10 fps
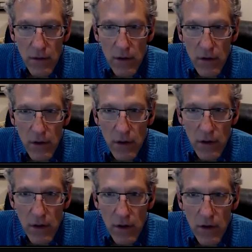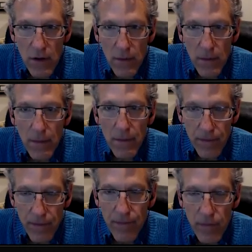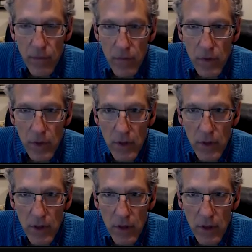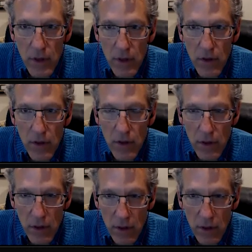No words are spoken by the person on screen.